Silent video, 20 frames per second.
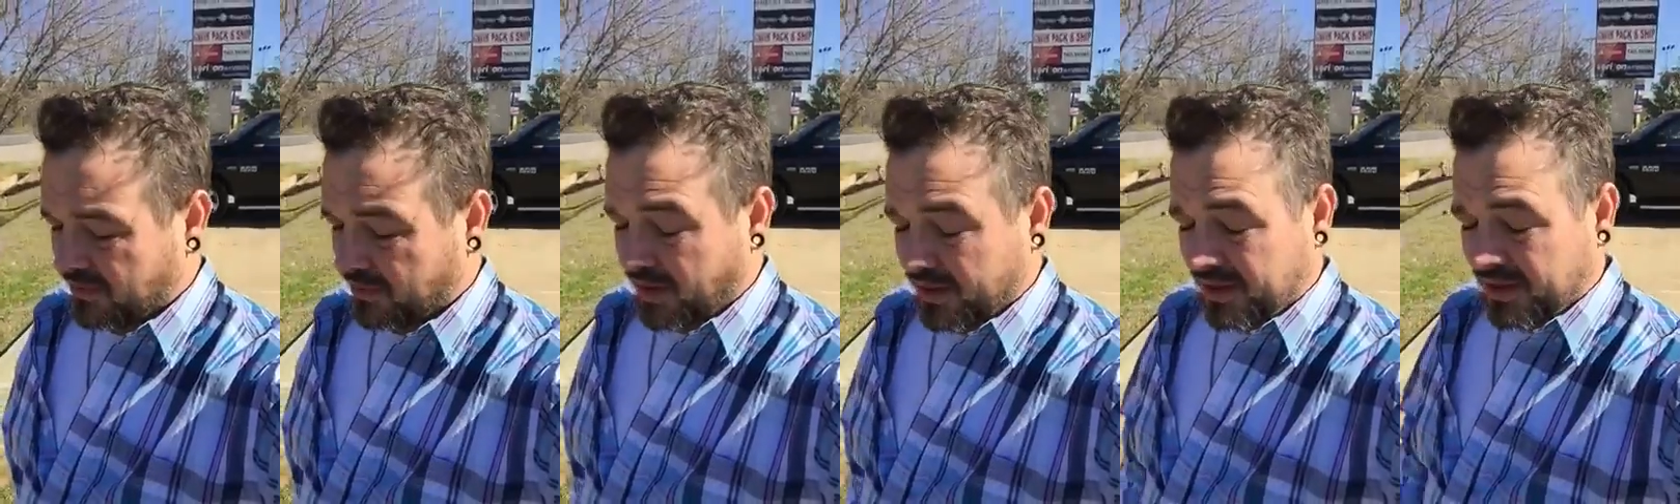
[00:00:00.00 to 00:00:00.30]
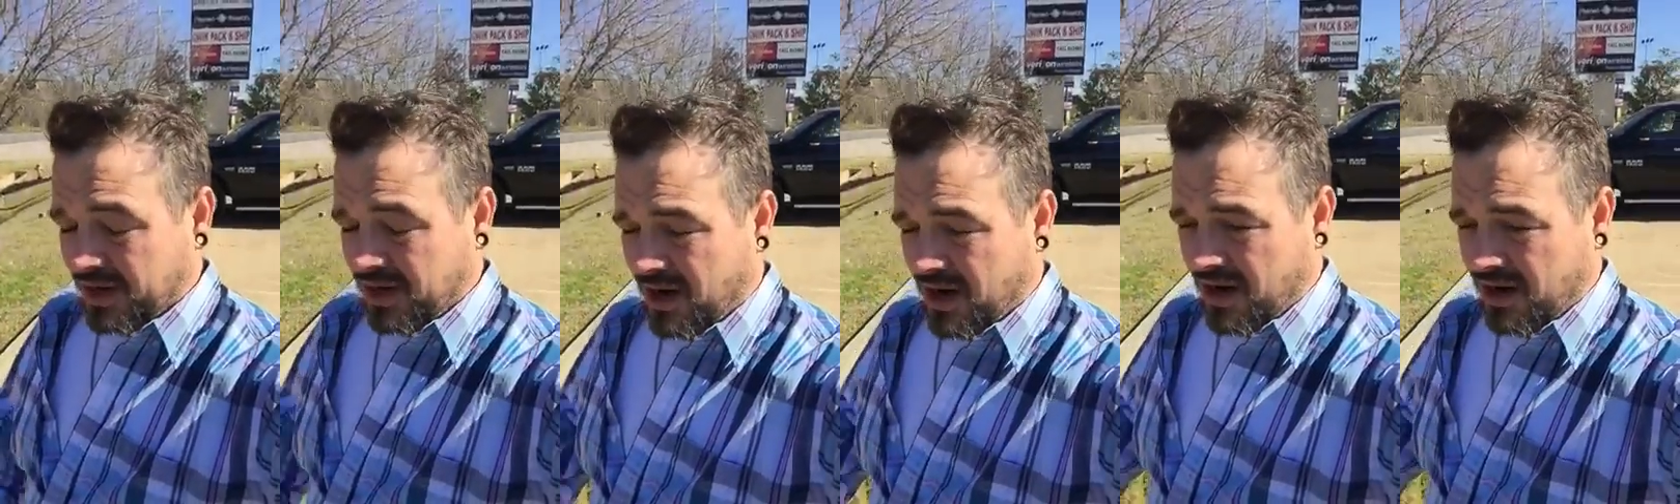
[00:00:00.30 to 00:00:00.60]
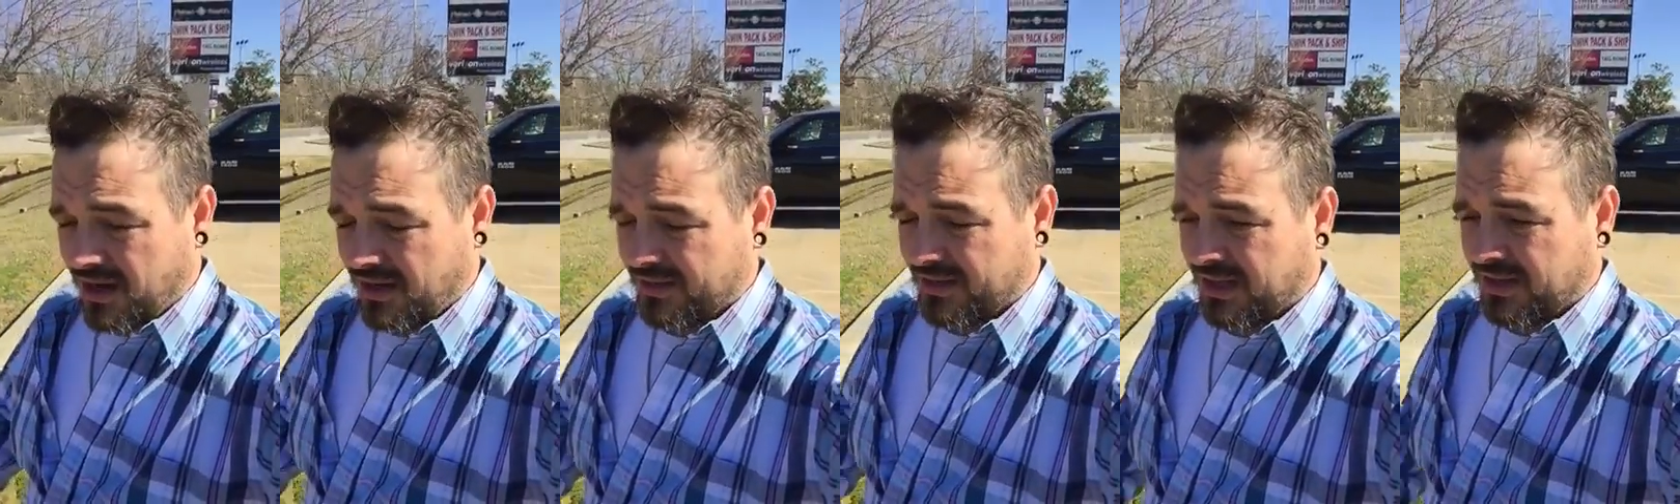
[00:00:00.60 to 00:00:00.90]
well, you know,
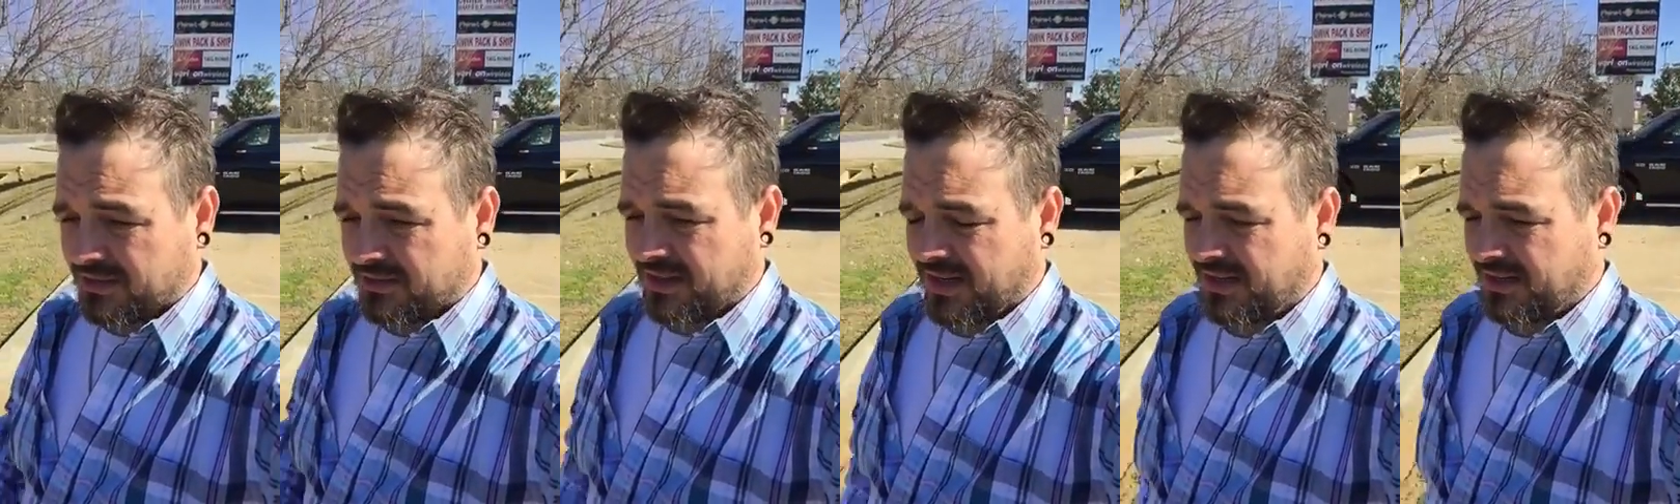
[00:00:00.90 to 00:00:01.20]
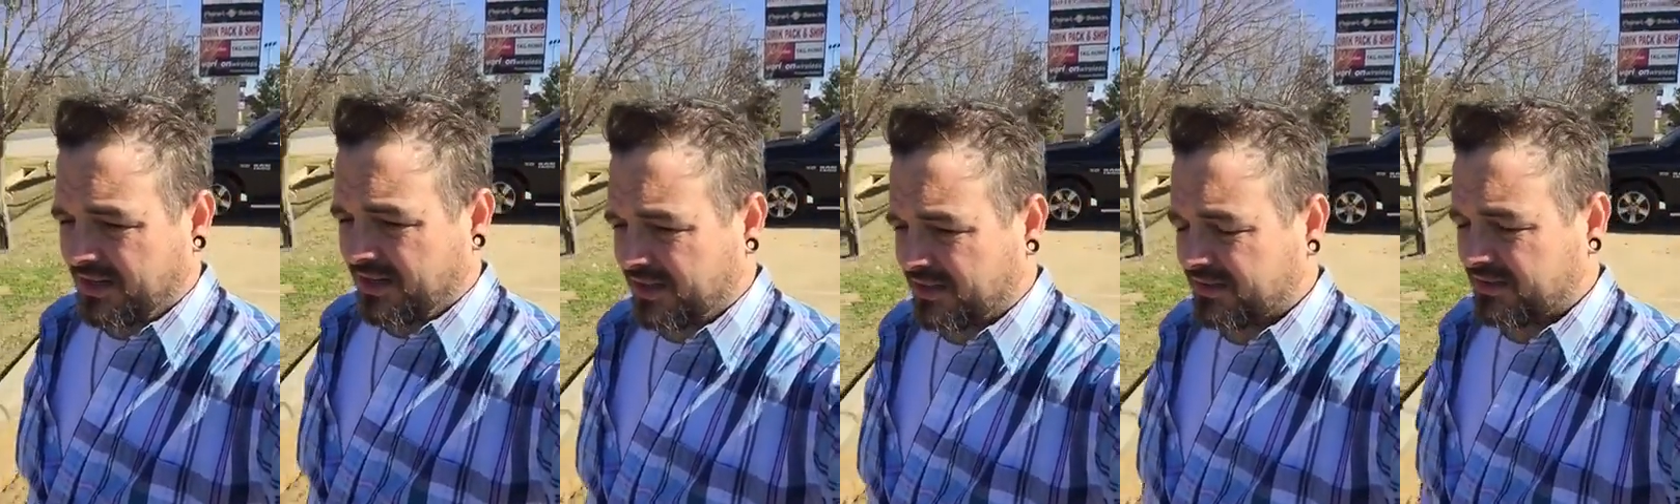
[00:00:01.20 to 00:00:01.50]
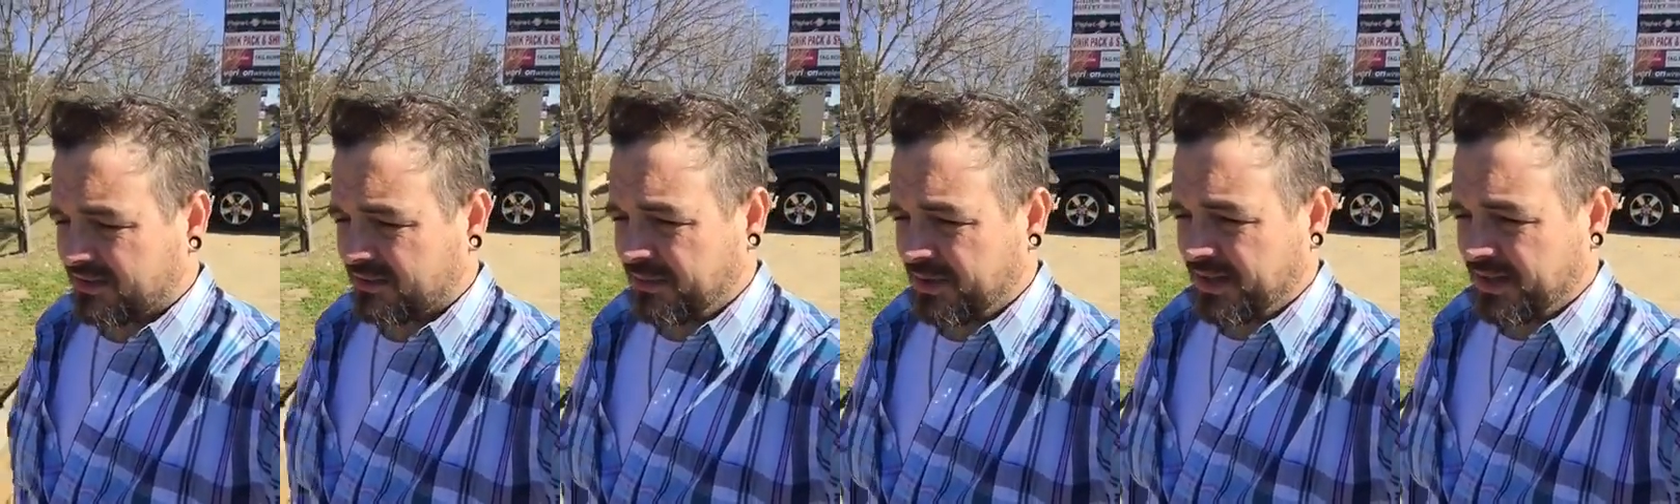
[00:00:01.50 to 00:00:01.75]
I'll, I'll, say this.